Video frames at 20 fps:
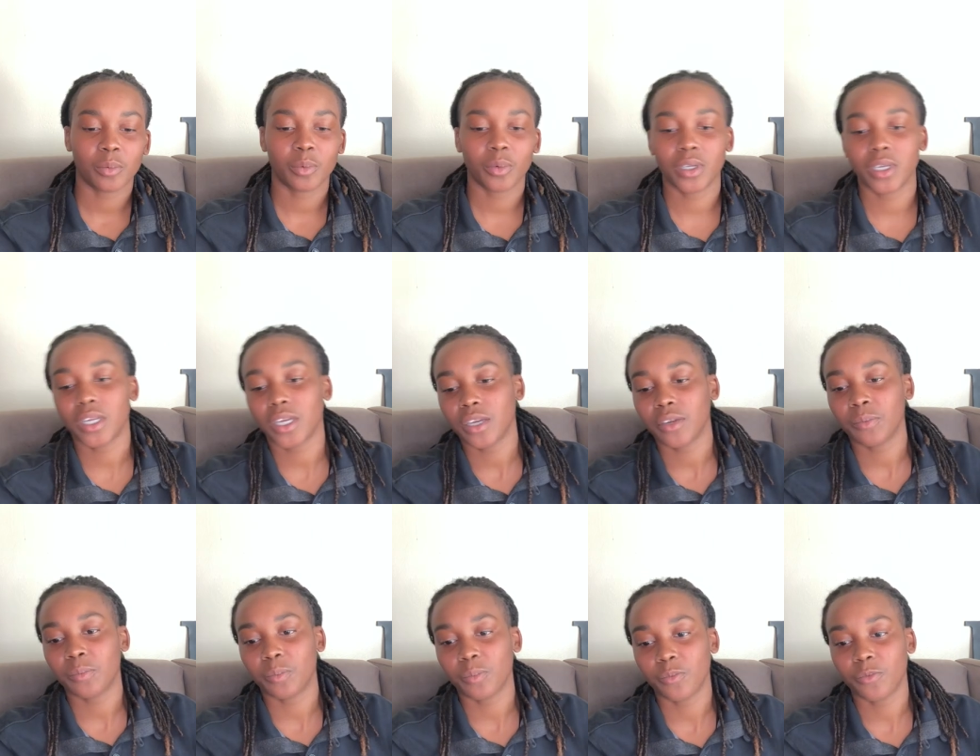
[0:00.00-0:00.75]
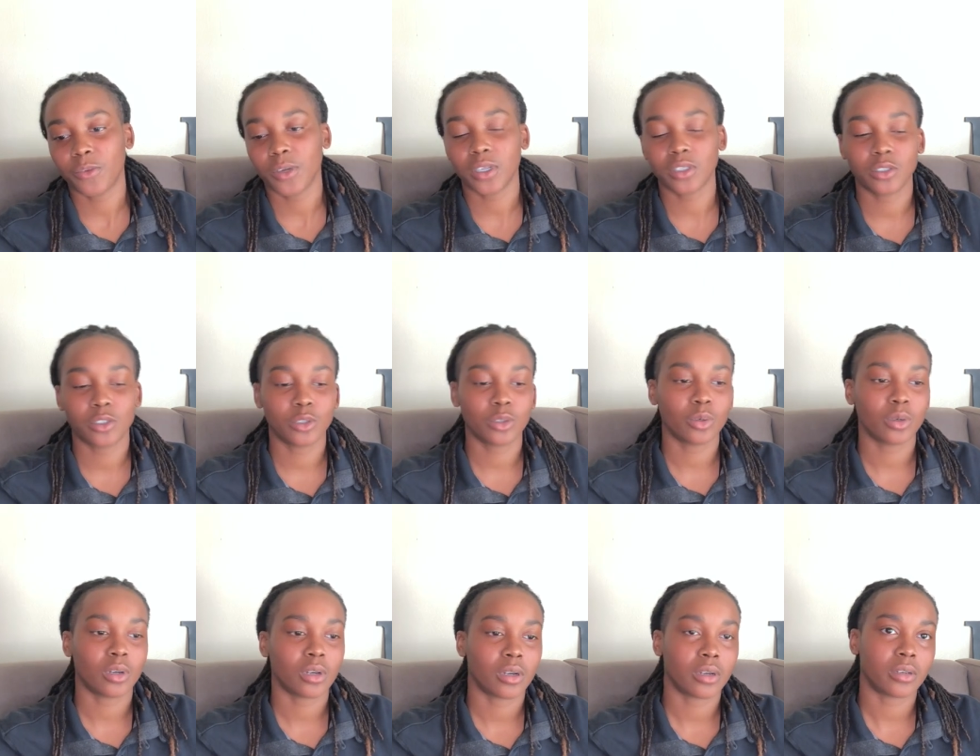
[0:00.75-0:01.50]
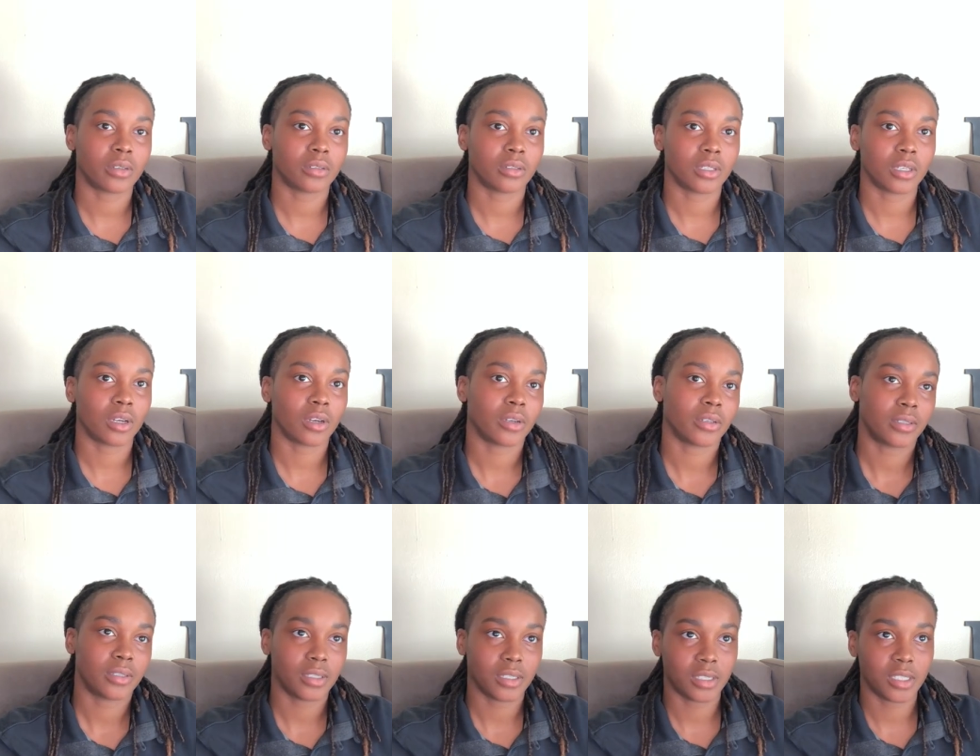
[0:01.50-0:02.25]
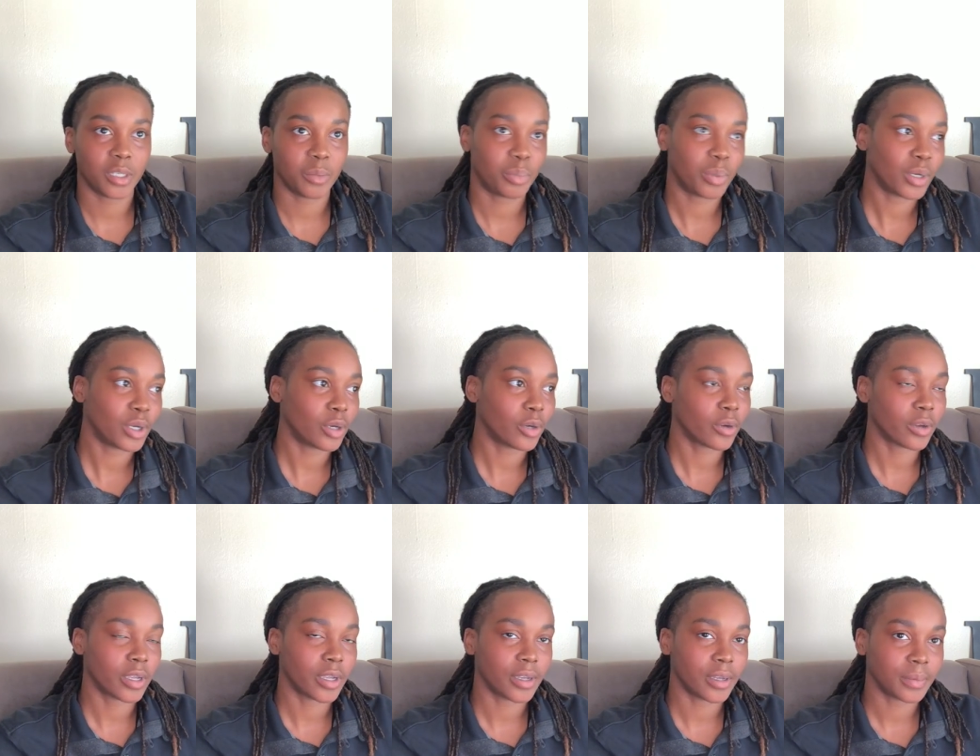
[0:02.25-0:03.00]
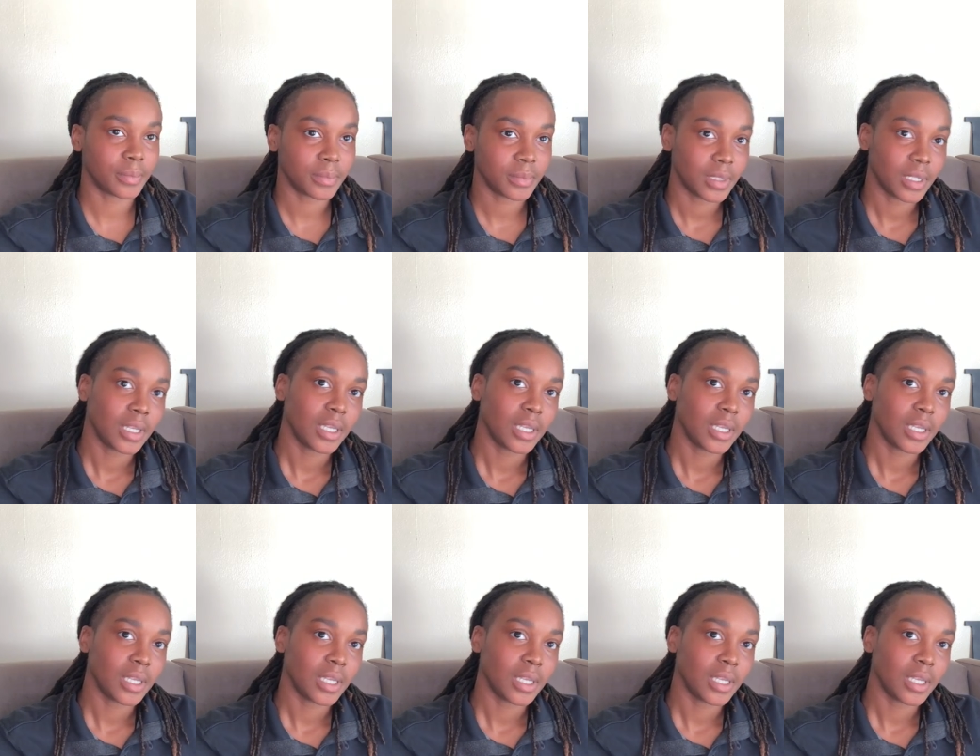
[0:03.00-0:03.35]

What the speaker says: when I first joined the RTC program.